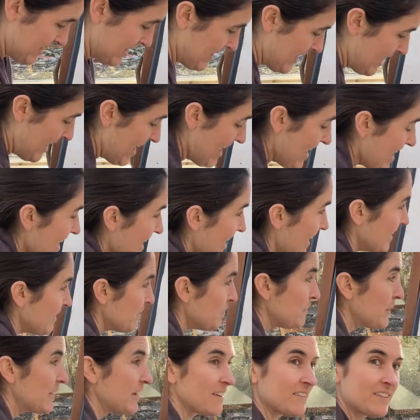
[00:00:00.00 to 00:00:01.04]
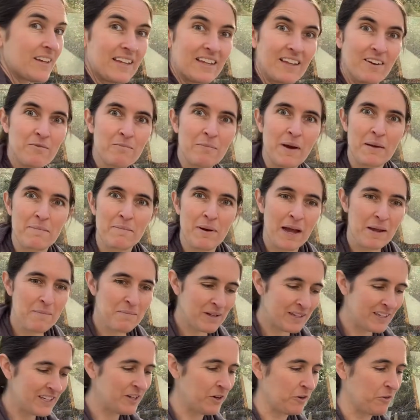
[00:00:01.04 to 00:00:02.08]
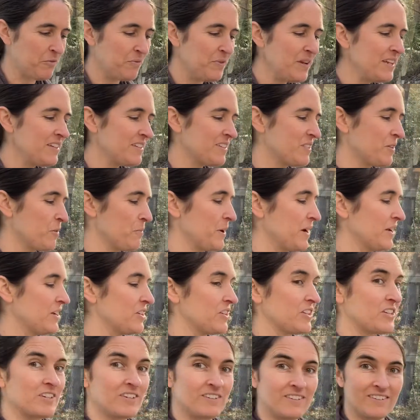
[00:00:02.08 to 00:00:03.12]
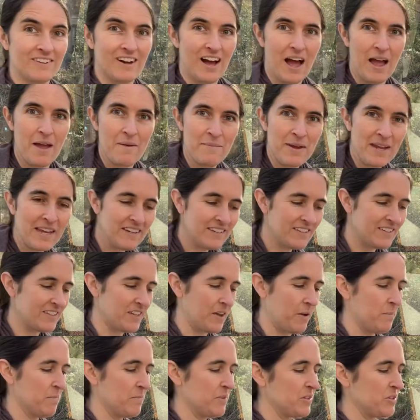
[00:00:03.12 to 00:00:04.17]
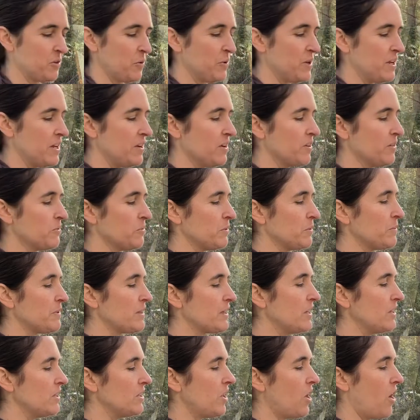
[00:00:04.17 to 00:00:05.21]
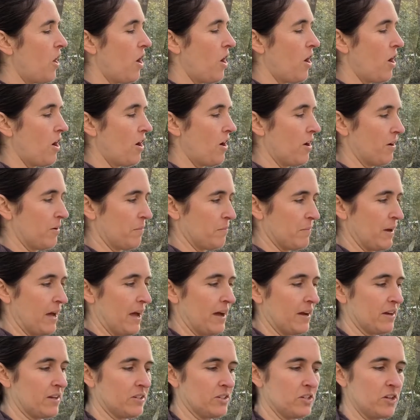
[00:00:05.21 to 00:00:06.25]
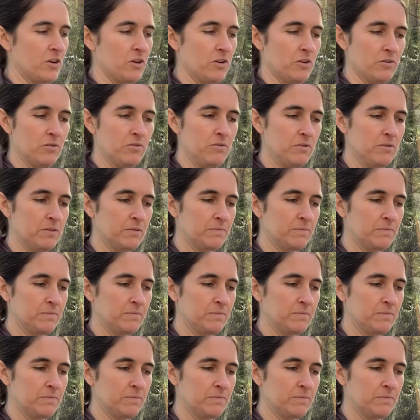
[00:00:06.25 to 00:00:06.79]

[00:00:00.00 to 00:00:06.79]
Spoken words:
And because I love my pipe cleaner feet so much, I made some. So here's one with a long back toe.